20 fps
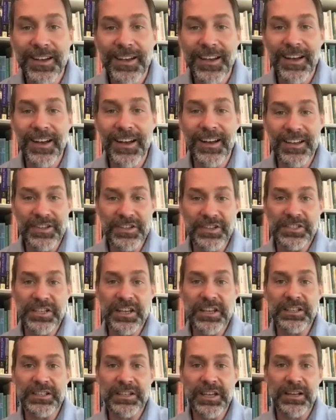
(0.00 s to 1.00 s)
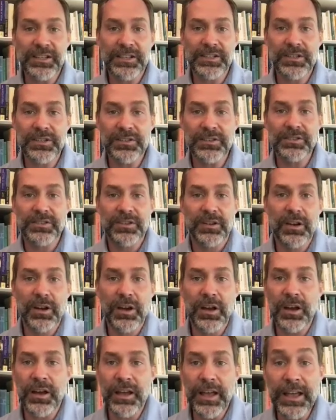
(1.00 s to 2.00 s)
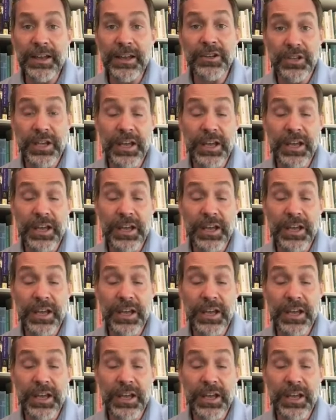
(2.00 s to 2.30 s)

uh, in the state of Texas uh, and,